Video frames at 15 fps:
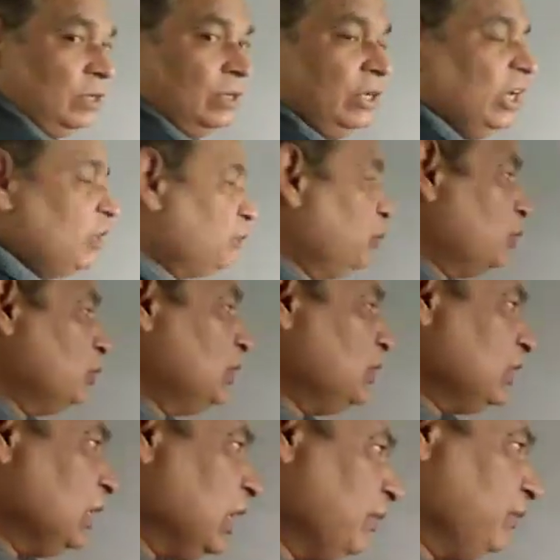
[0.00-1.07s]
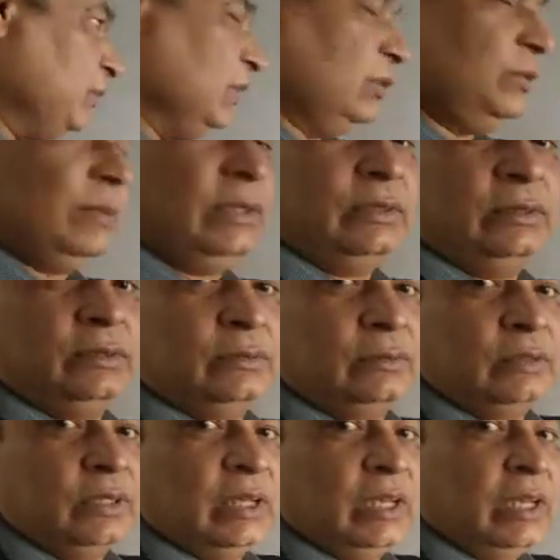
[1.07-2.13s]
Net force is F this one.
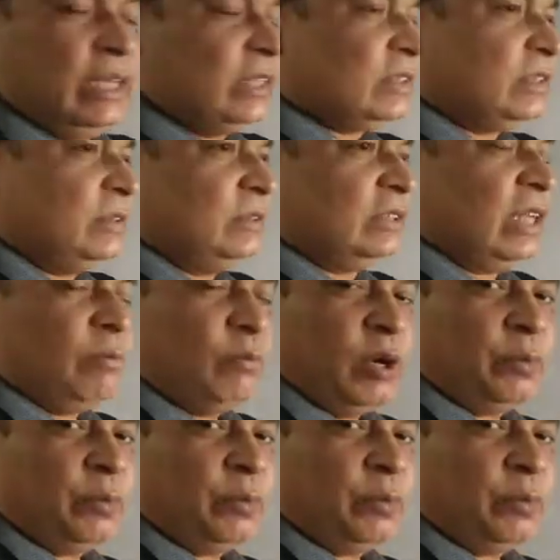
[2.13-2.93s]
Sum